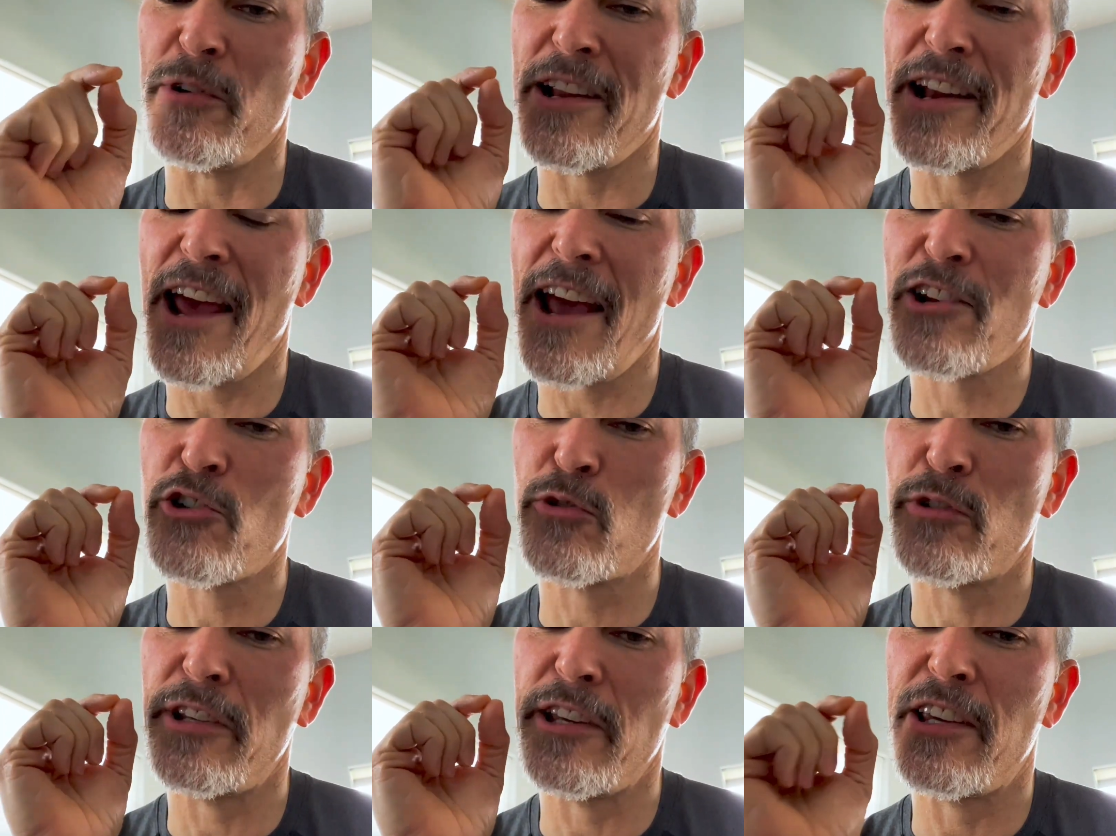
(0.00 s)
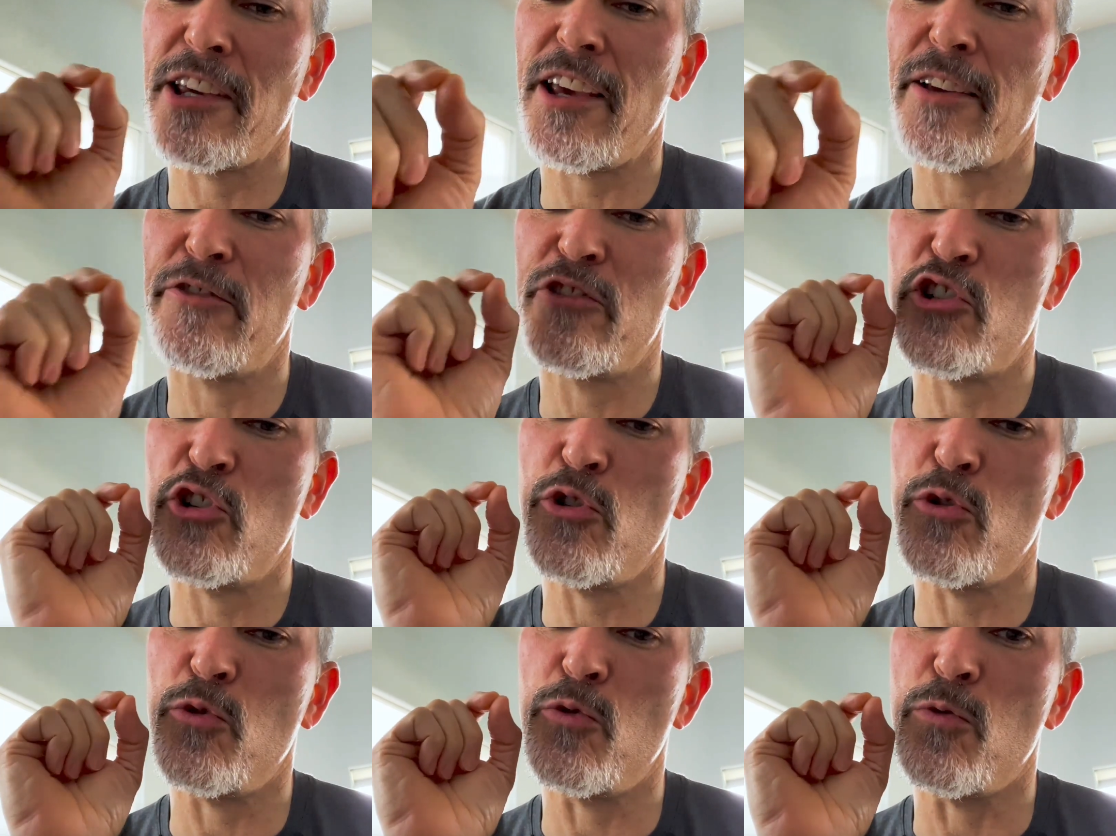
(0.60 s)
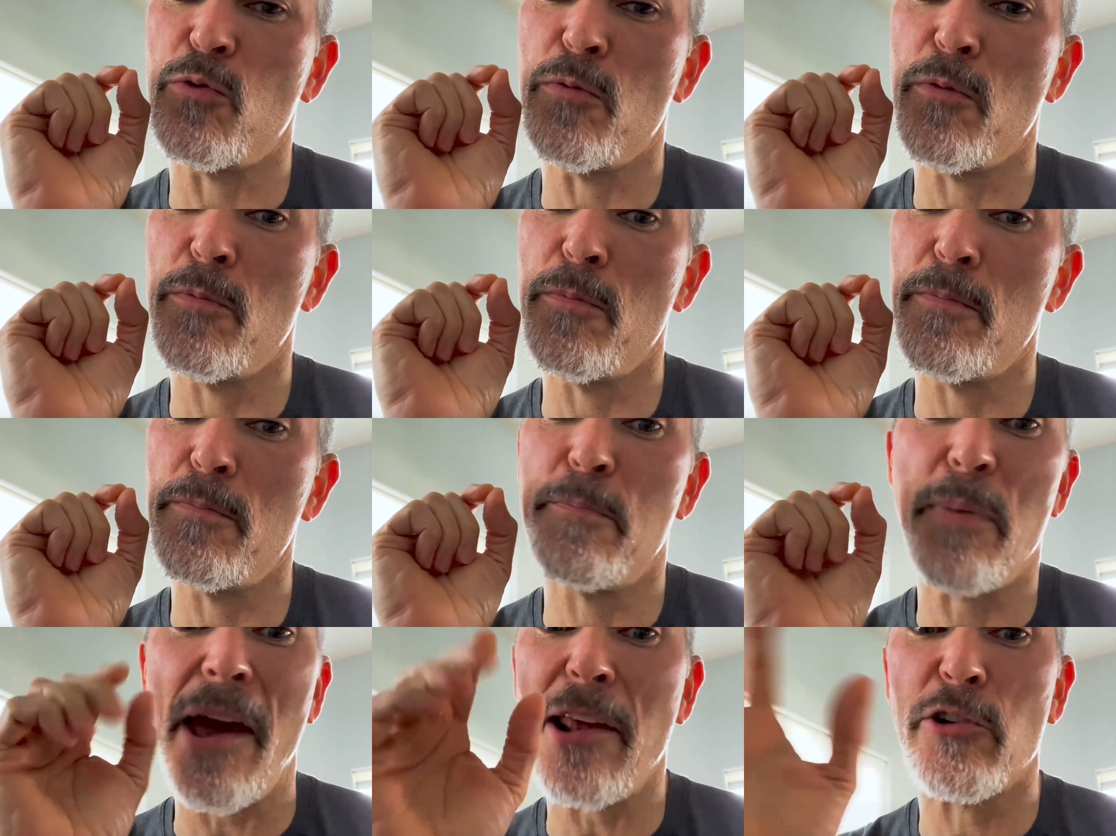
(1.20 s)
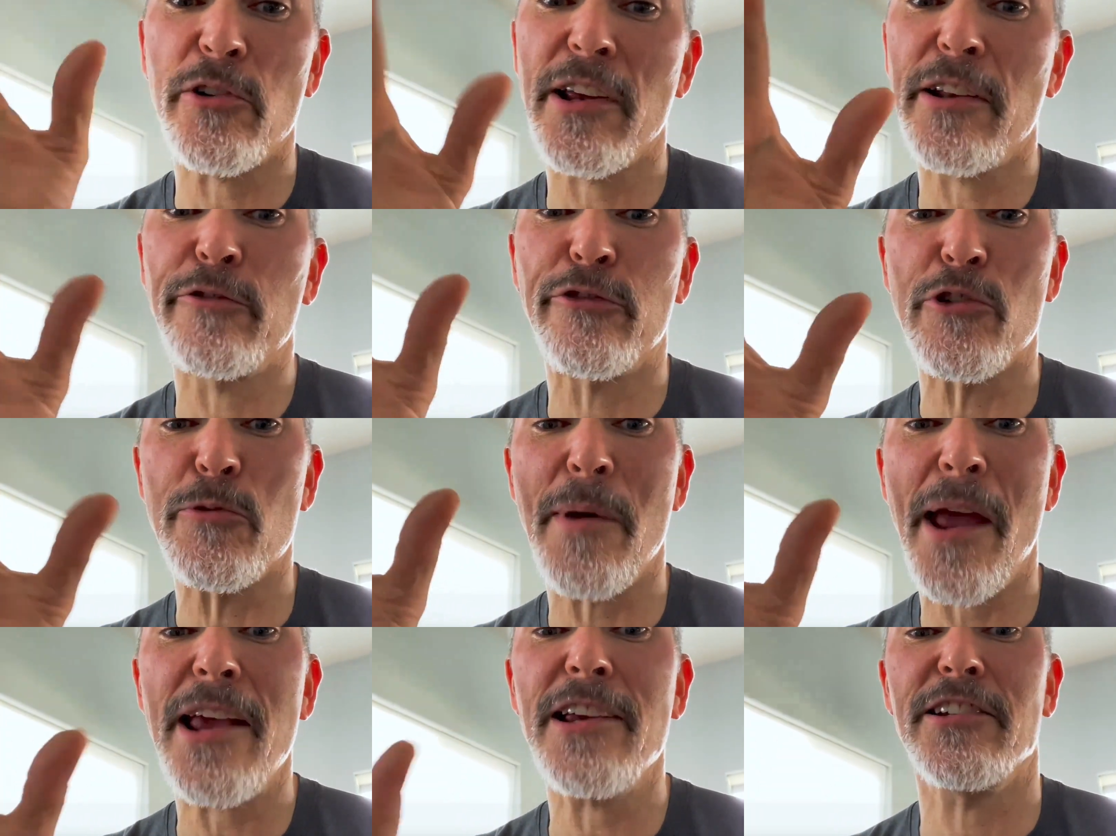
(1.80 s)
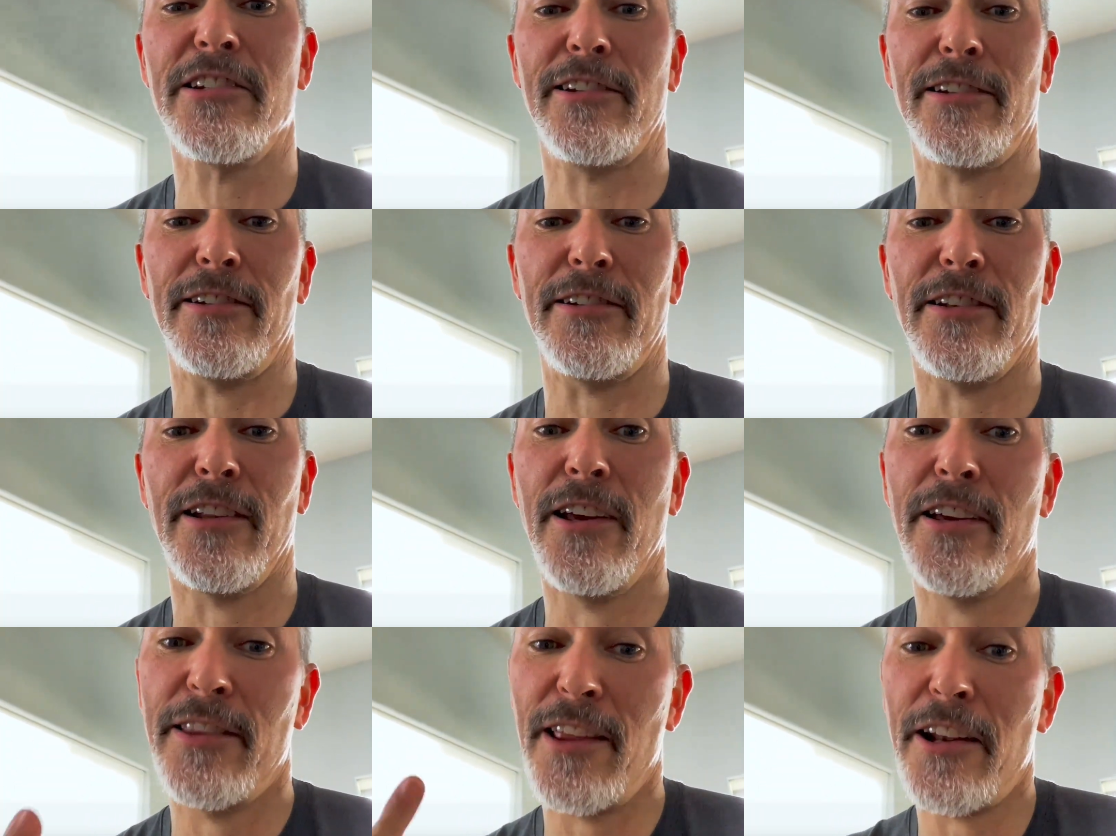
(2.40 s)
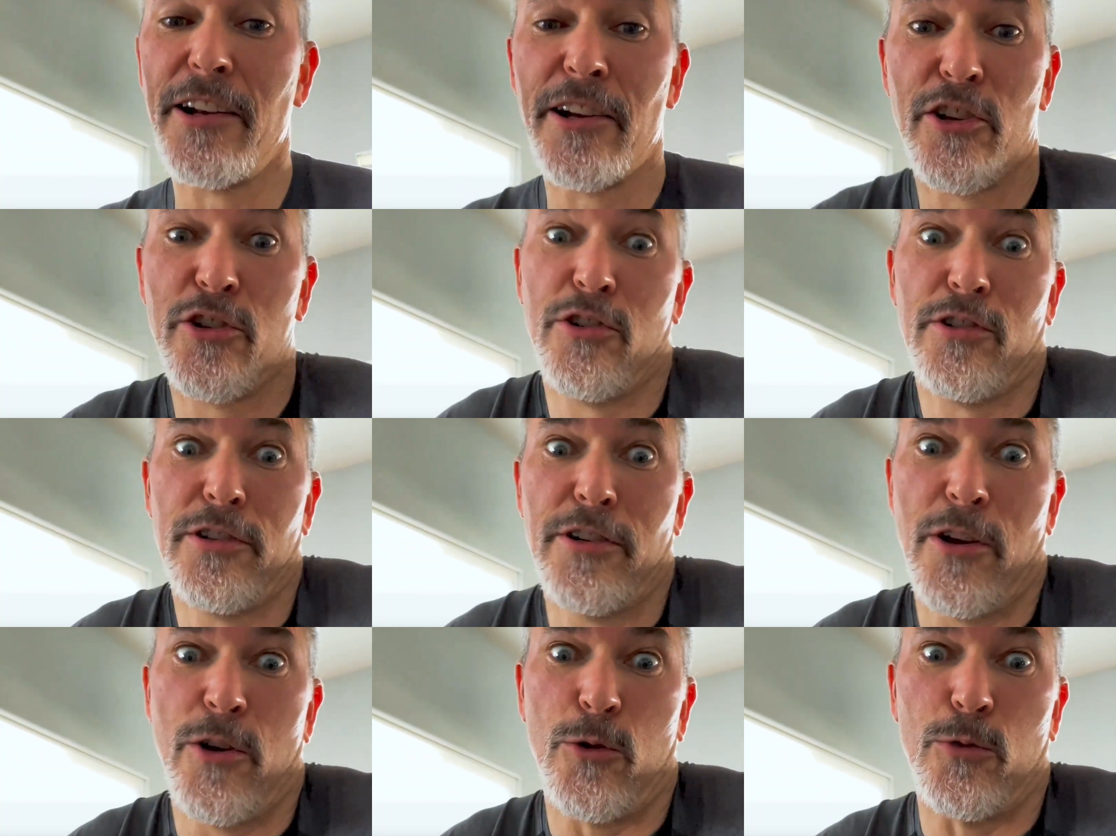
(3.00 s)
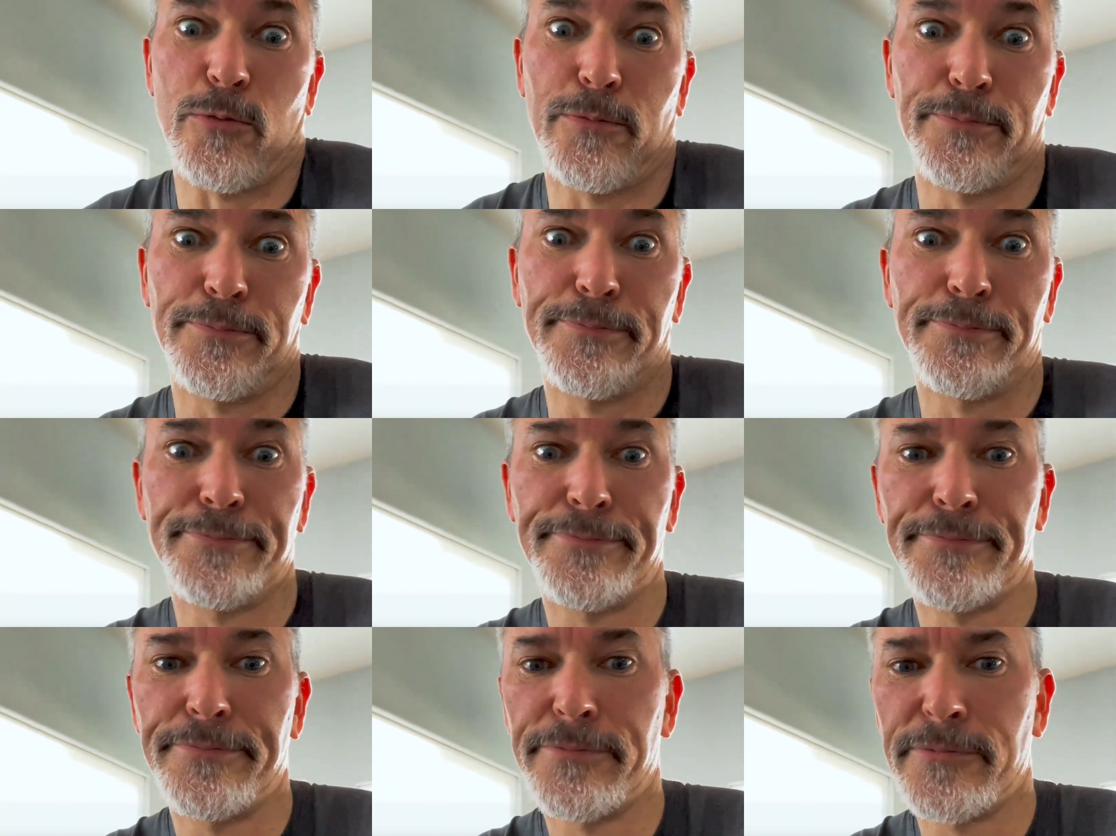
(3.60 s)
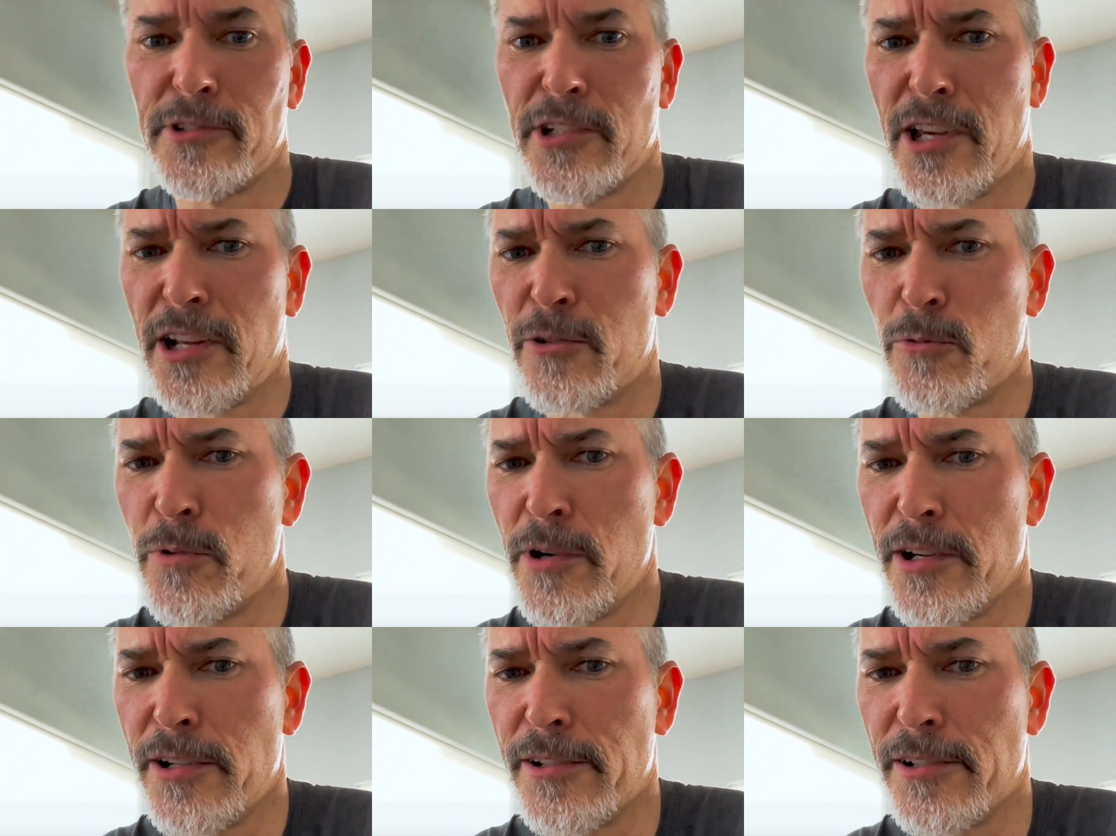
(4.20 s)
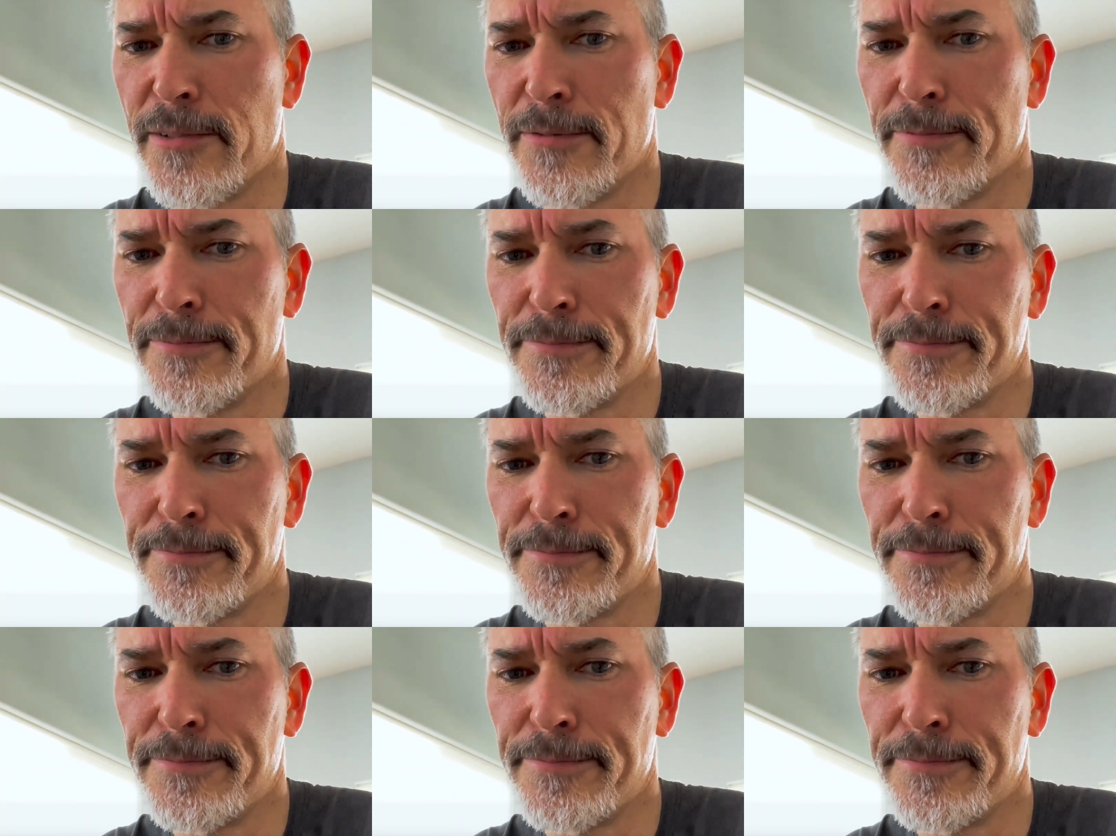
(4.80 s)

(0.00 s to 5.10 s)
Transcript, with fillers: It actually gives you better information than a good note. It's kind of weird.